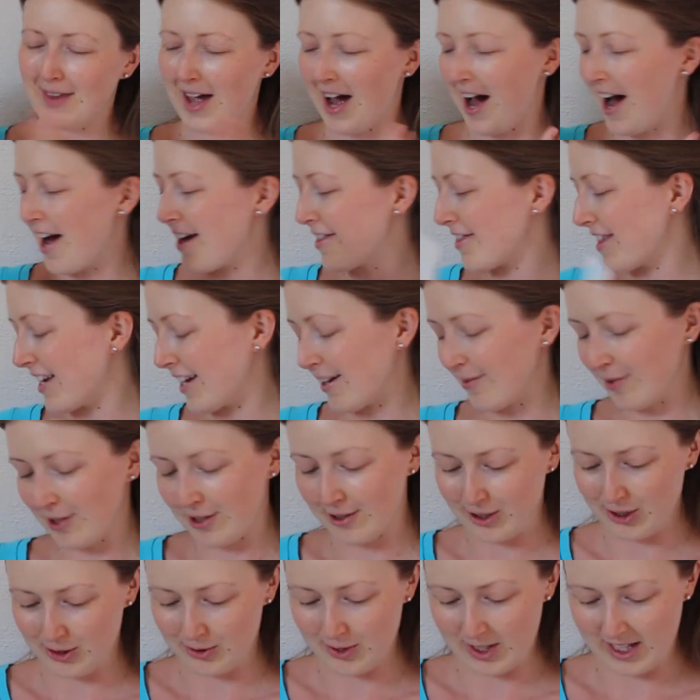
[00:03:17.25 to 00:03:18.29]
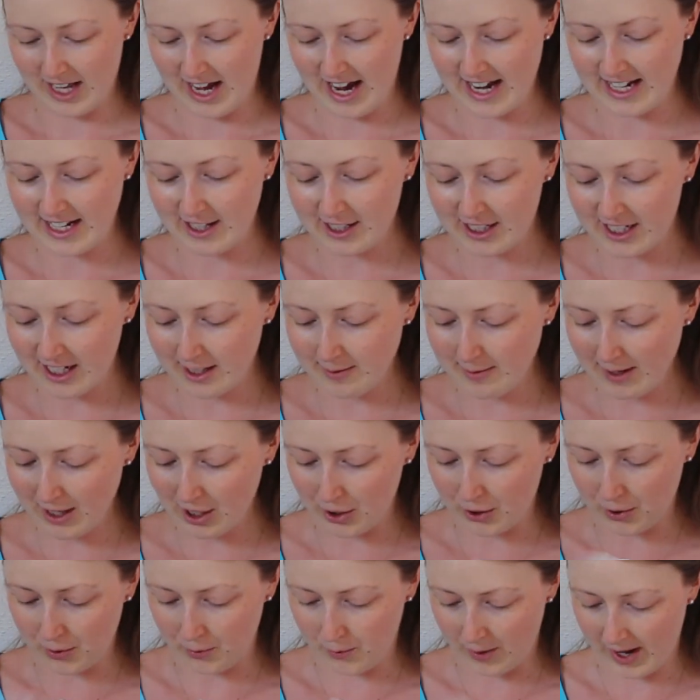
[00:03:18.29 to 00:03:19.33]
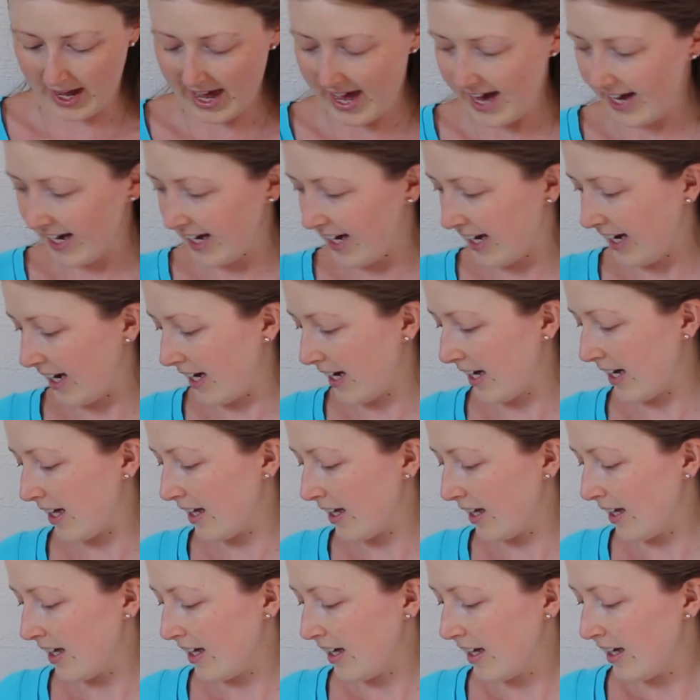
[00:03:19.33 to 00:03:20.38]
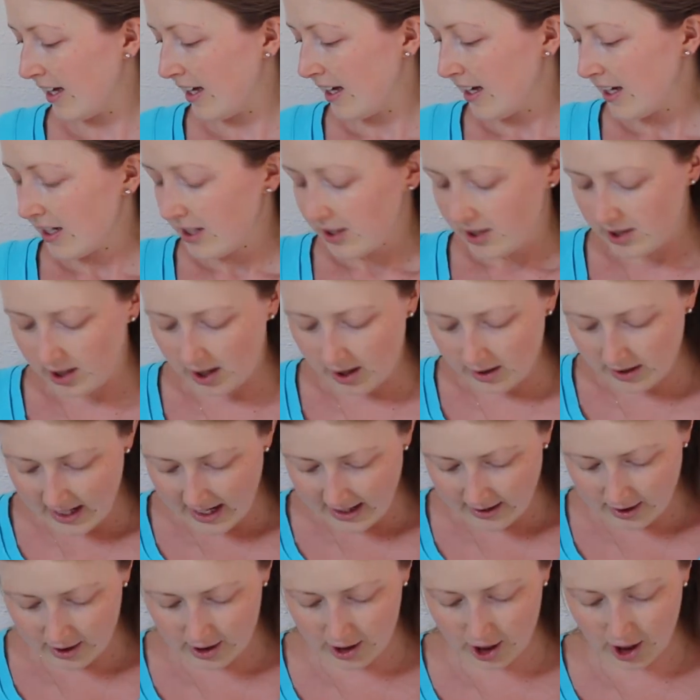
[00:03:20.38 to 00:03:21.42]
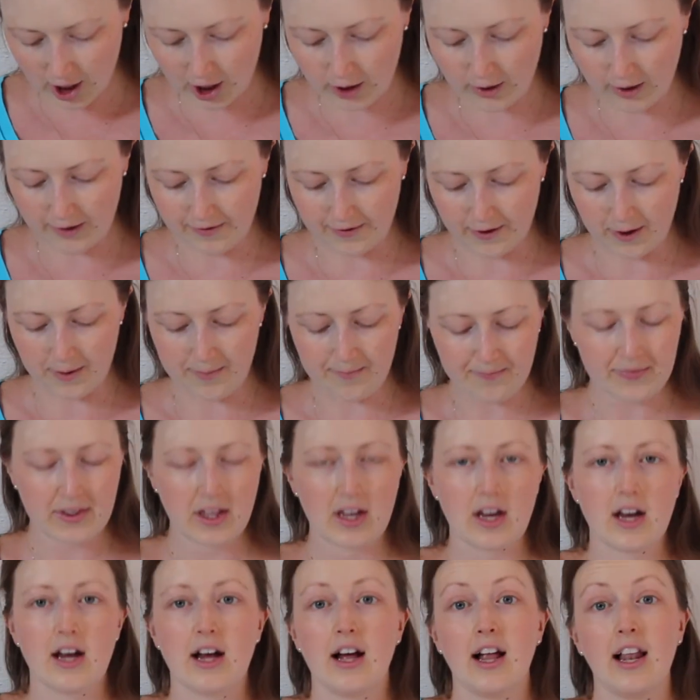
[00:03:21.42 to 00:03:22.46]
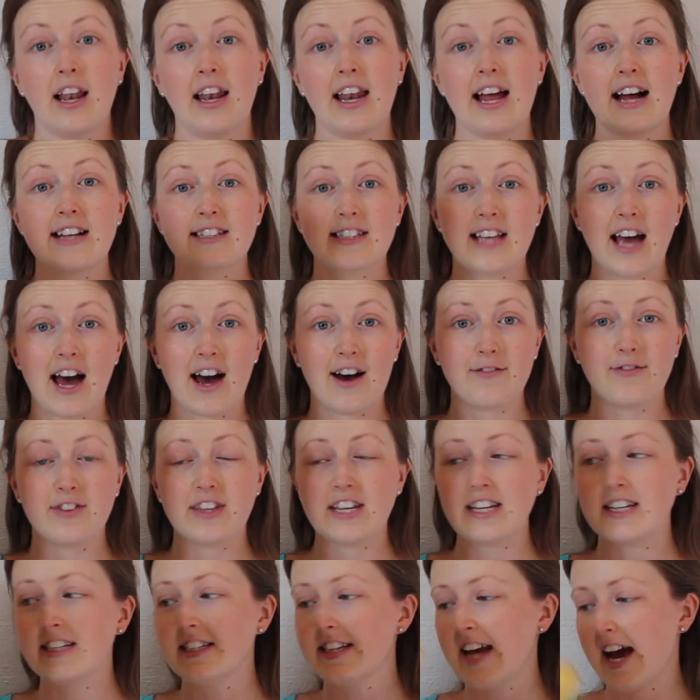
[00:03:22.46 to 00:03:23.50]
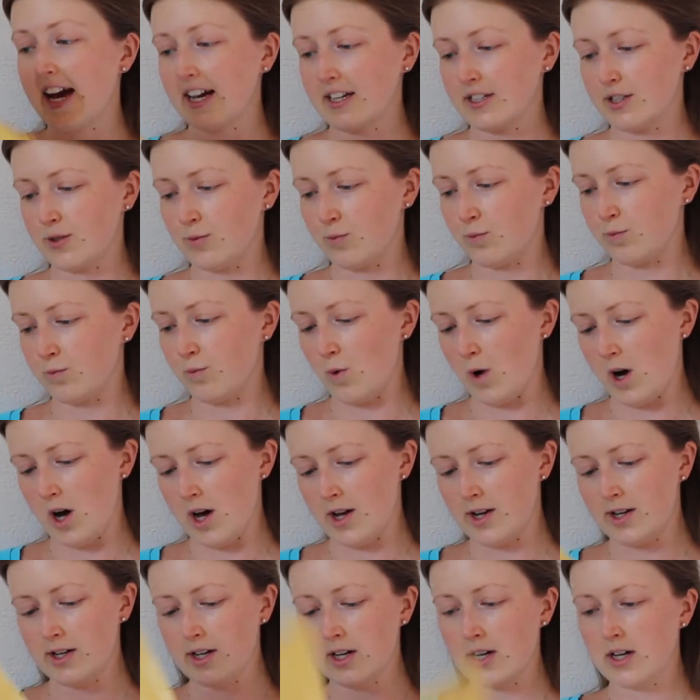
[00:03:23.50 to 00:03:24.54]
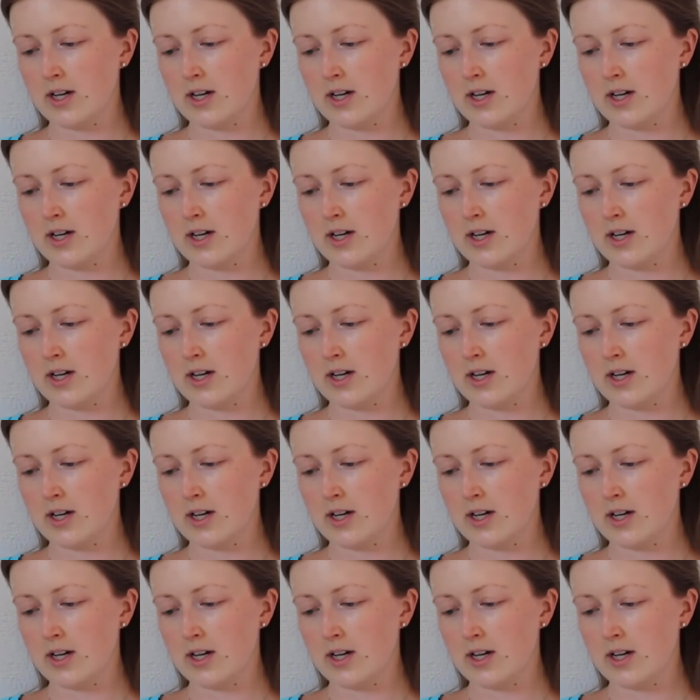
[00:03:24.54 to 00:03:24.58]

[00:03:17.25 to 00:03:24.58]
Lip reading: I think I'm going to enjoy that, and it's going to be quick. So there's two of them. Let's have the next one.